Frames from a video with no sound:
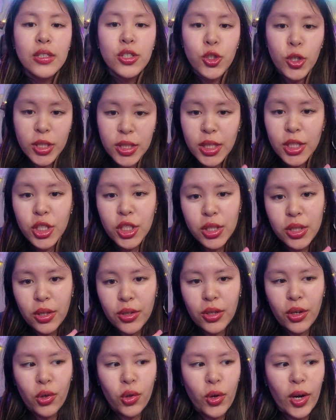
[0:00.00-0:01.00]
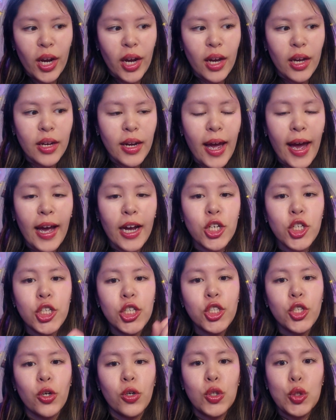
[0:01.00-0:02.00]
Transitions, on the other hand,
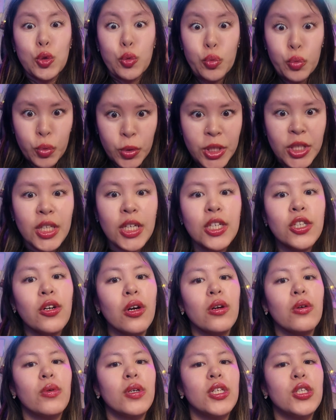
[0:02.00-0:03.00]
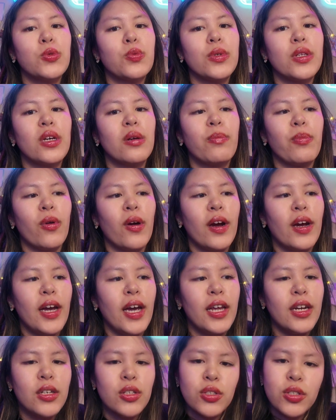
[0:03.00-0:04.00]
actually turns really dark when it's really bright,
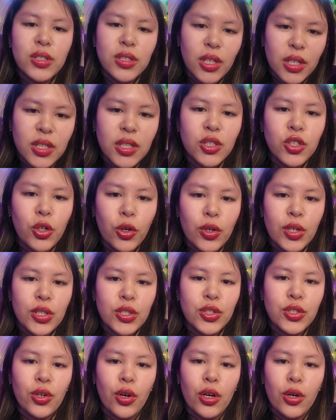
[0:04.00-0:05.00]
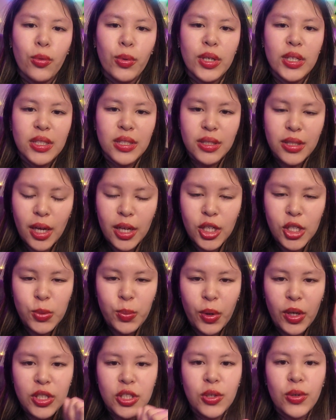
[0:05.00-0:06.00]
and it doesn't turn as dark when it's not as
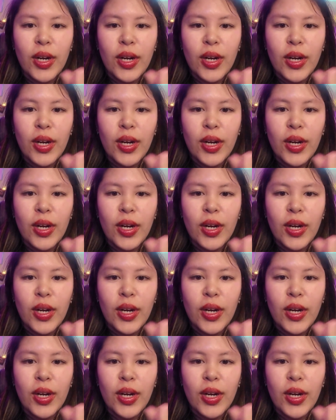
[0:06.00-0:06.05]
bright.